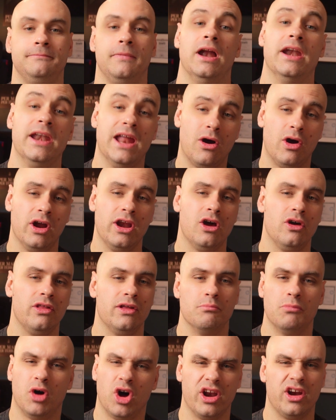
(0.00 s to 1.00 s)
Now I know
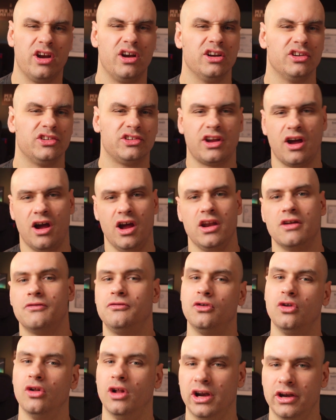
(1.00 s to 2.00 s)
that monitors kind of
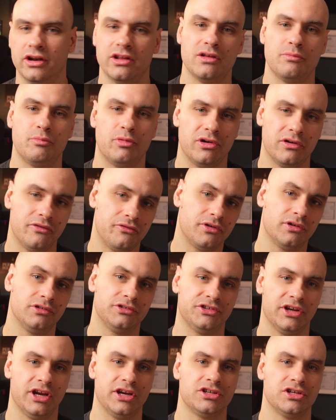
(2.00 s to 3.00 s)
fall under the peripheral
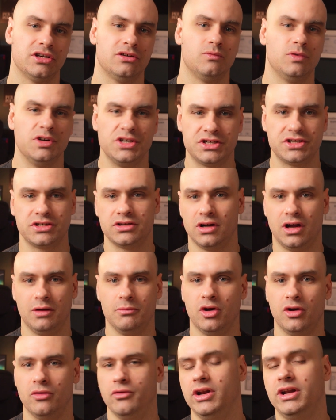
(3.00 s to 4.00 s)
section, which I'm
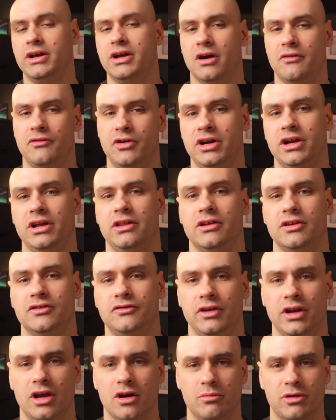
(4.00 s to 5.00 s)
not really covering in this
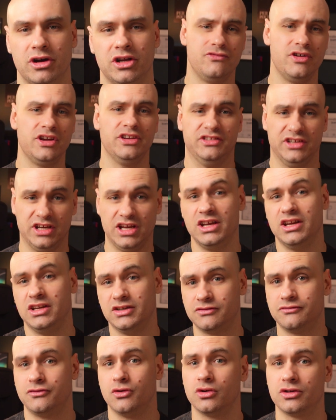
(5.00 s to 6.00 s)
video, but as this
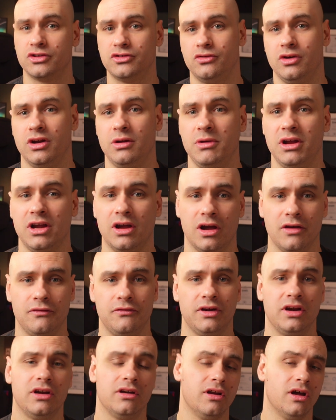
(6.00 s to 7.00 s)
is for streaming, I
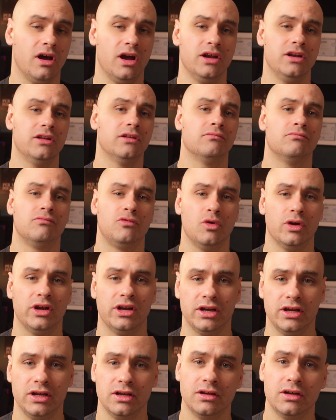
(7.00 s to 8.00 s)
figured I'd
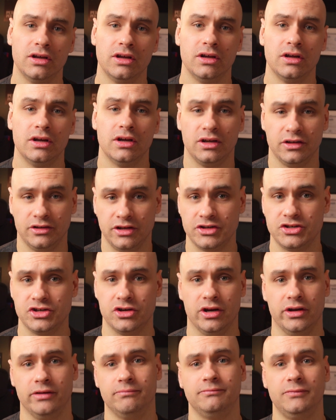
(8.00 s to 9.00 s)
quickly touch
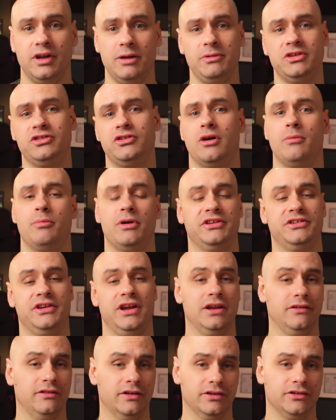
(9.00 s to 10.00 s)
on it. Let me start by
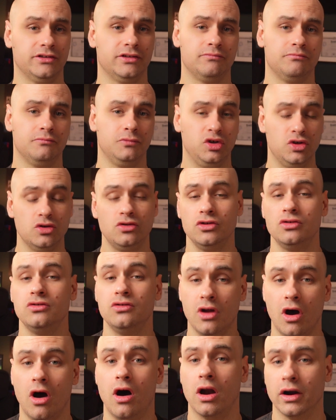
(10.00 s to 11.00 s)
saying this. You do
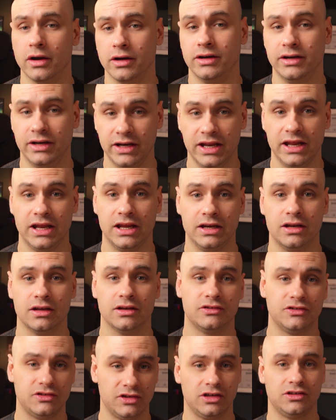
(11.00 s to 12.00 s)
not
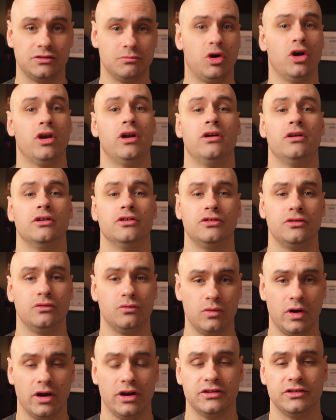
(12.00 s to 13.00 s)
need 6 monitors to
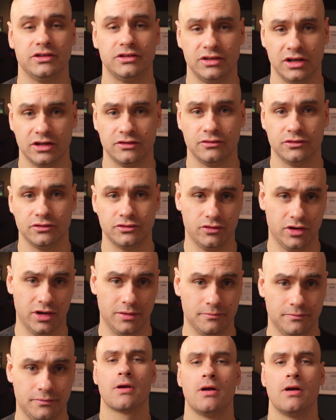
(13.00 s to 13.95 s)
run a successful stream.